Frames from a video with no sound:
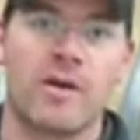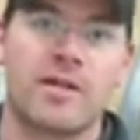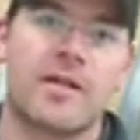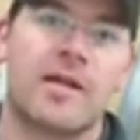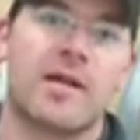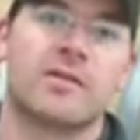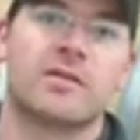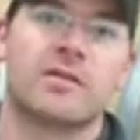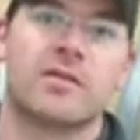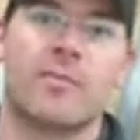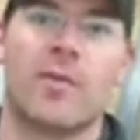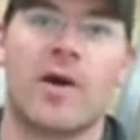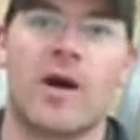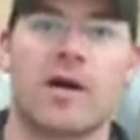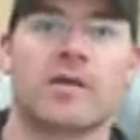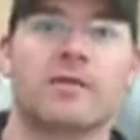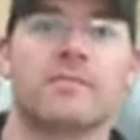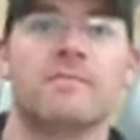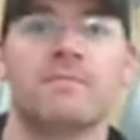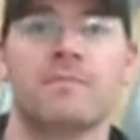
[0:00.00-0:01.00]
way down to the
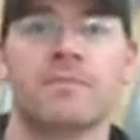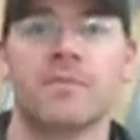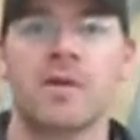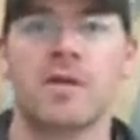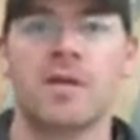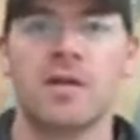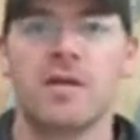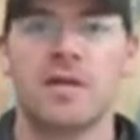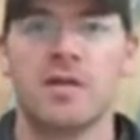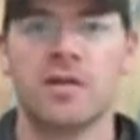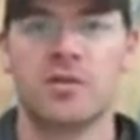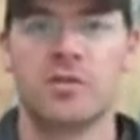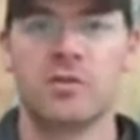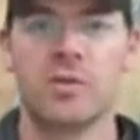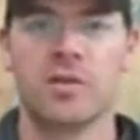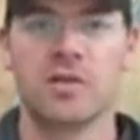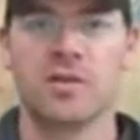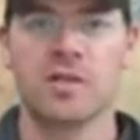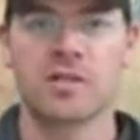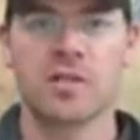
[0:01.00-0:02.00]
bottom.
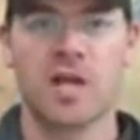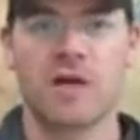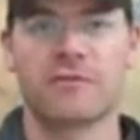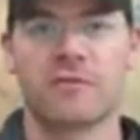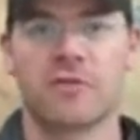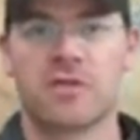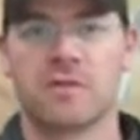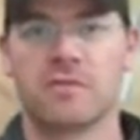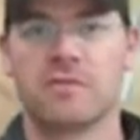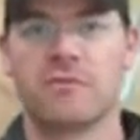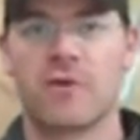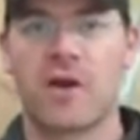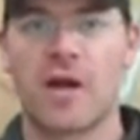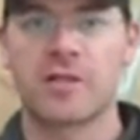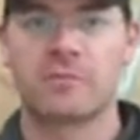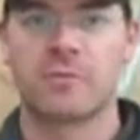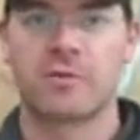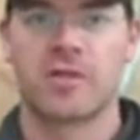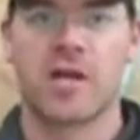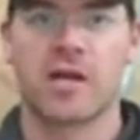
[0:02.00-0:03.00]
Doing this offers some
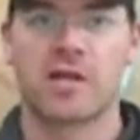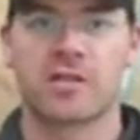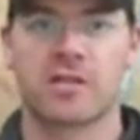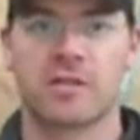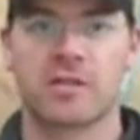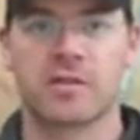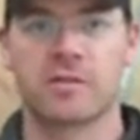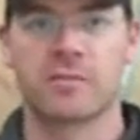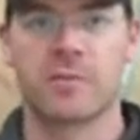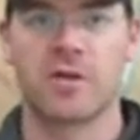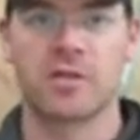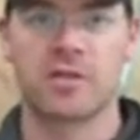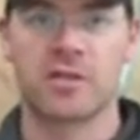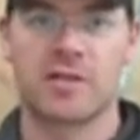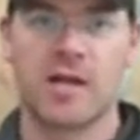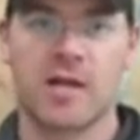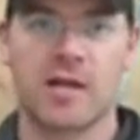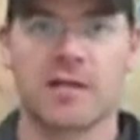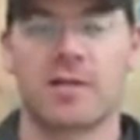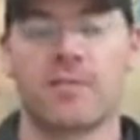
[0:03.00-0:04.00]
frost protection, especially
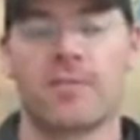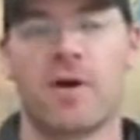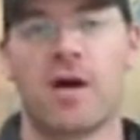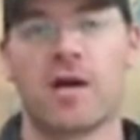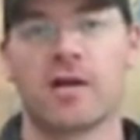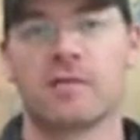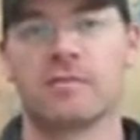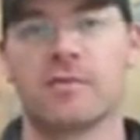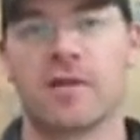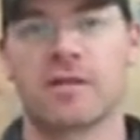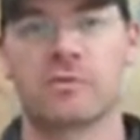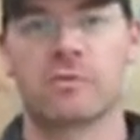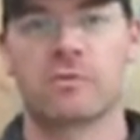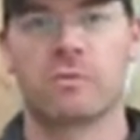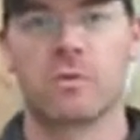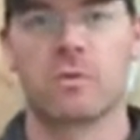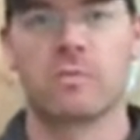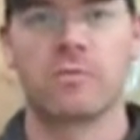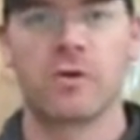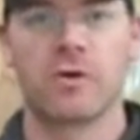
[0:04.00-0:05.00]
down at the bottom. That's where
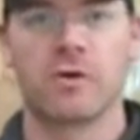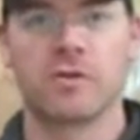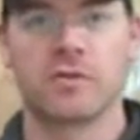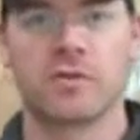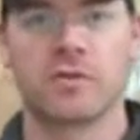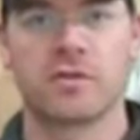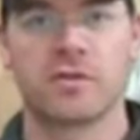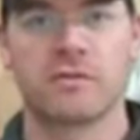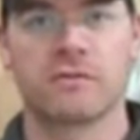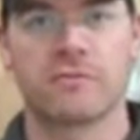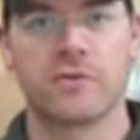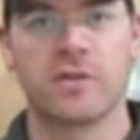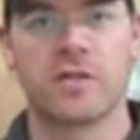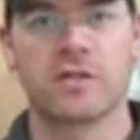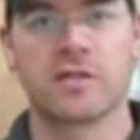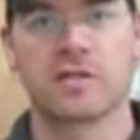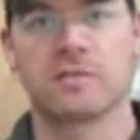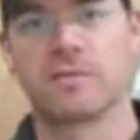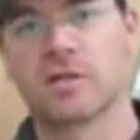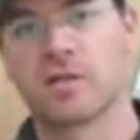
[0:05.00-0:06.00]
we're prone to
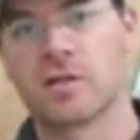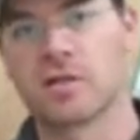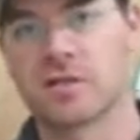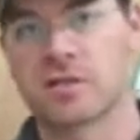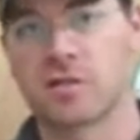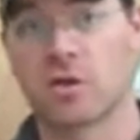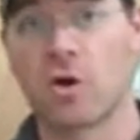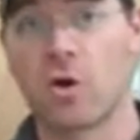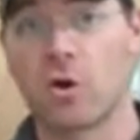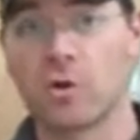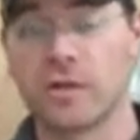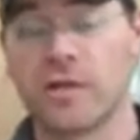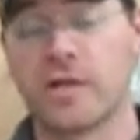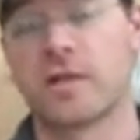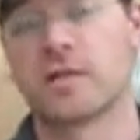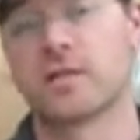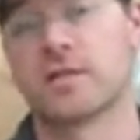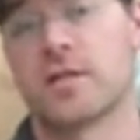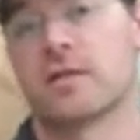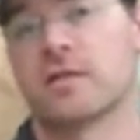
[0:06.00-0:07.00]
freezing because the cold
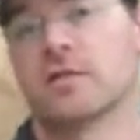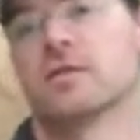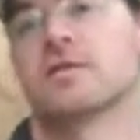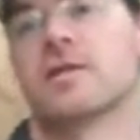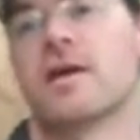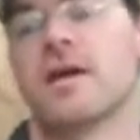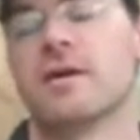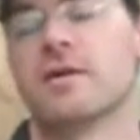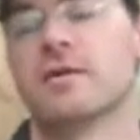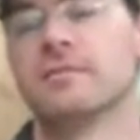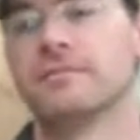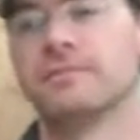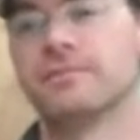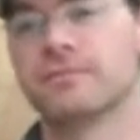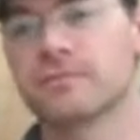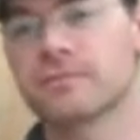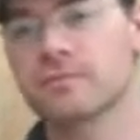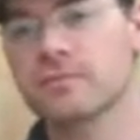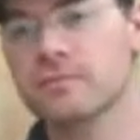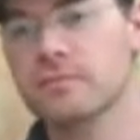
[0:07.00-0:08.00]
air settles down.
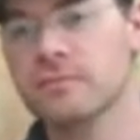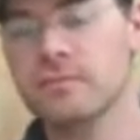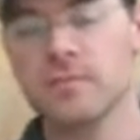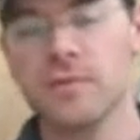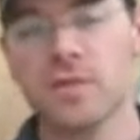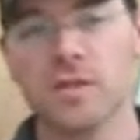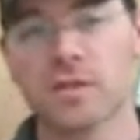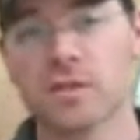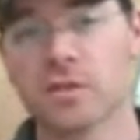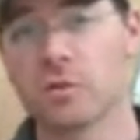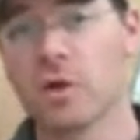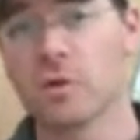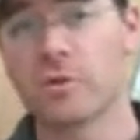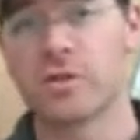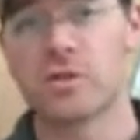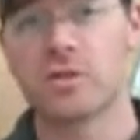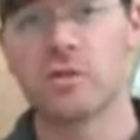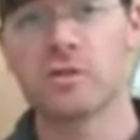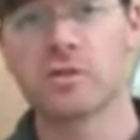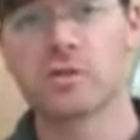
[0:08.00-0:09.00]
So what we
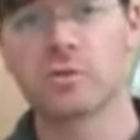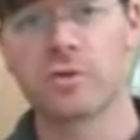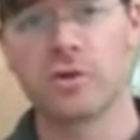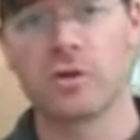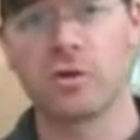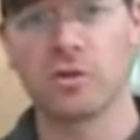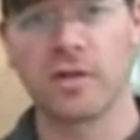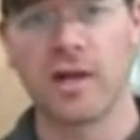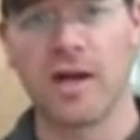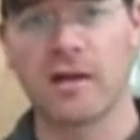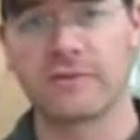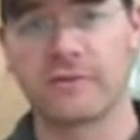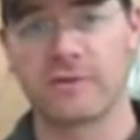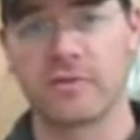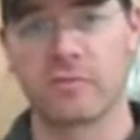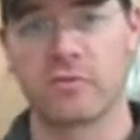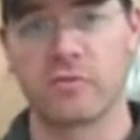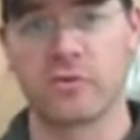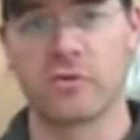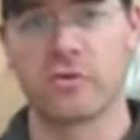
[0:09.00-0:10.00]
do is we hold off
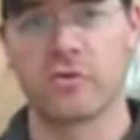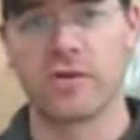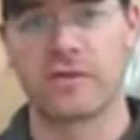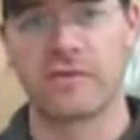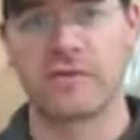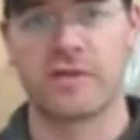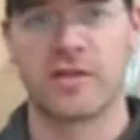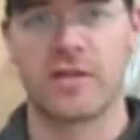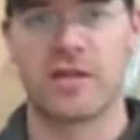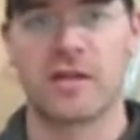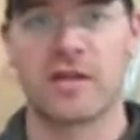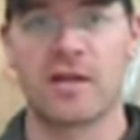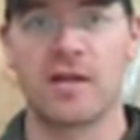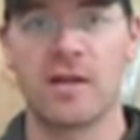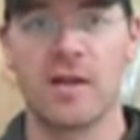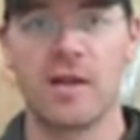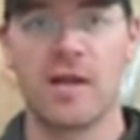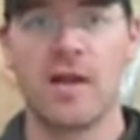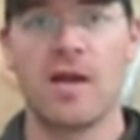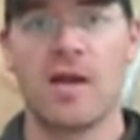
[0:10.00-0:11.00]
and prune everything
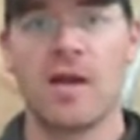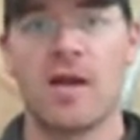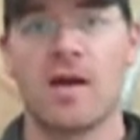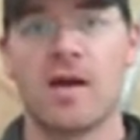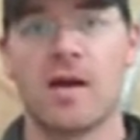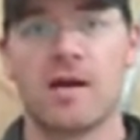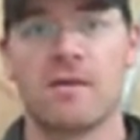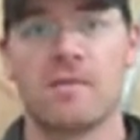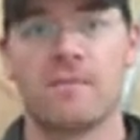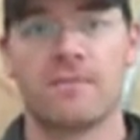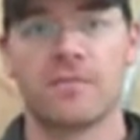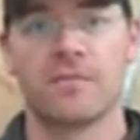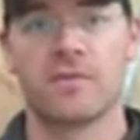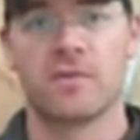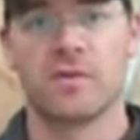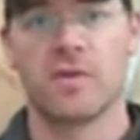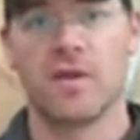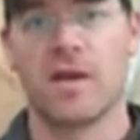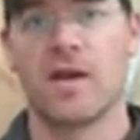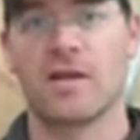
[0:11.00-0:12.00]

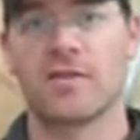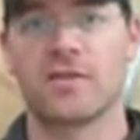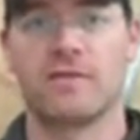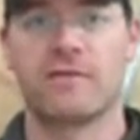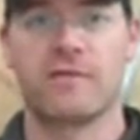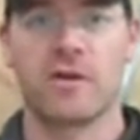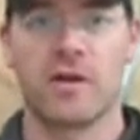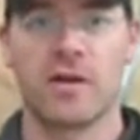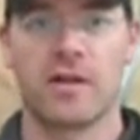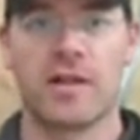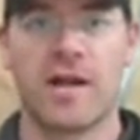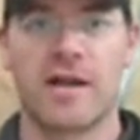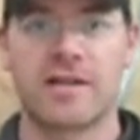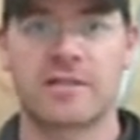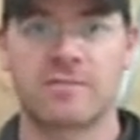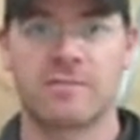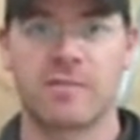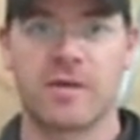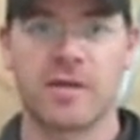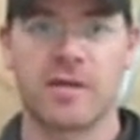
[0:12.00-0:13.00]
at the very
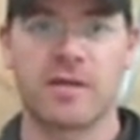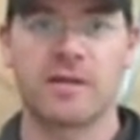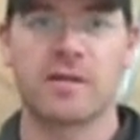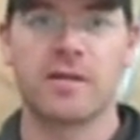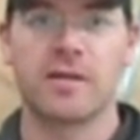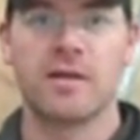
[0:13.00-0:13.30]
last minute.